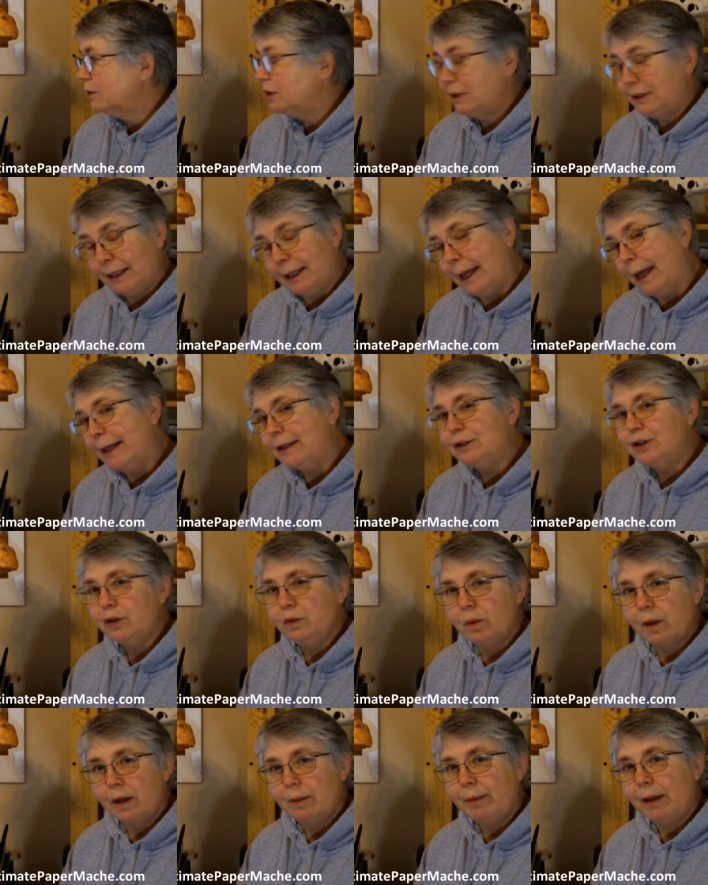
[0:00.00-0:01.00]
just in case
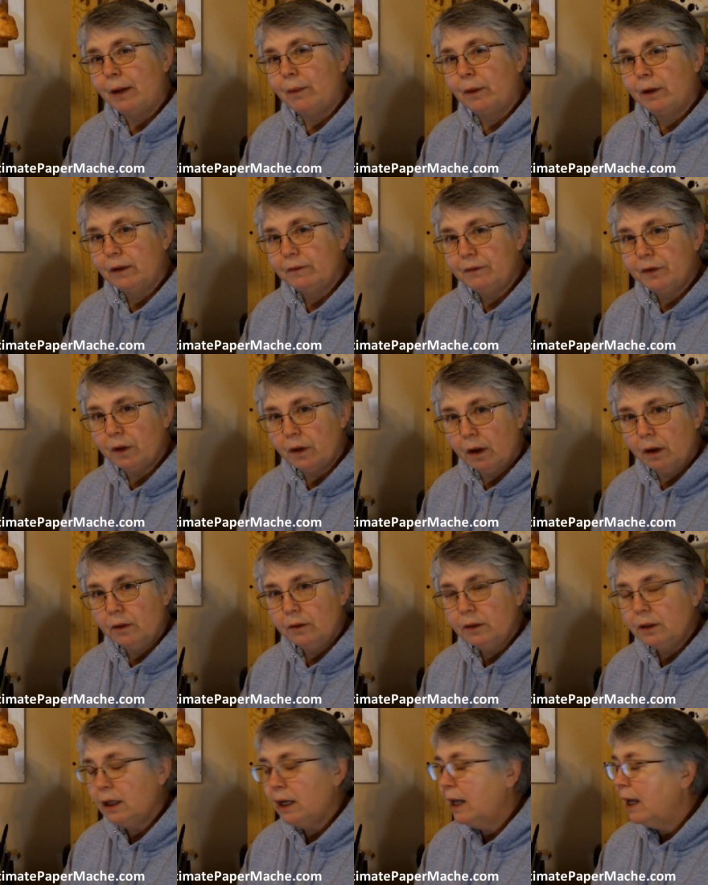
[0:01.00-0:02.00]
you want to make one of your
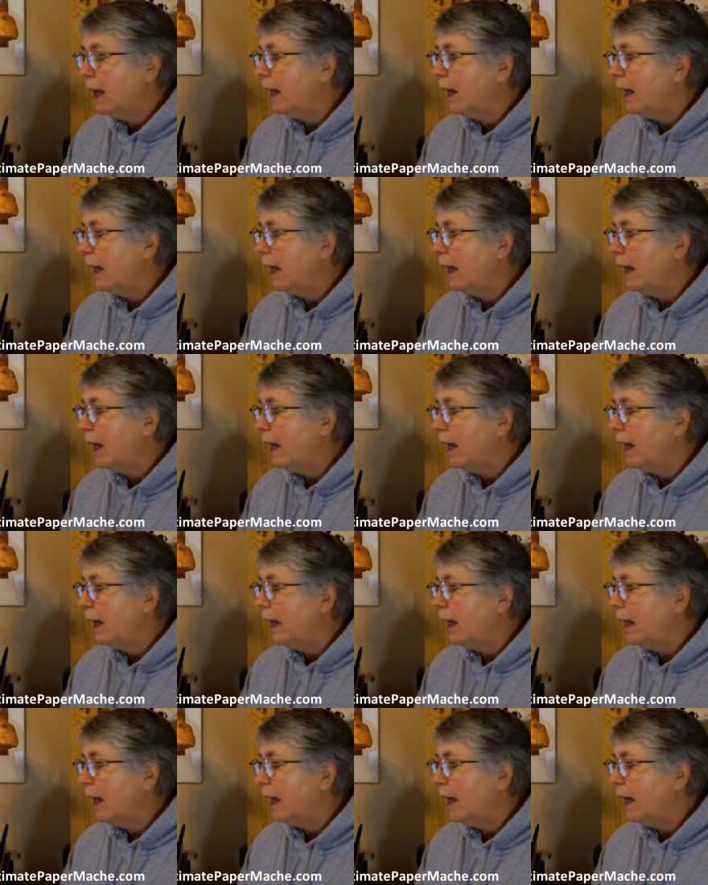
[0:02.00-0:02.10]
own.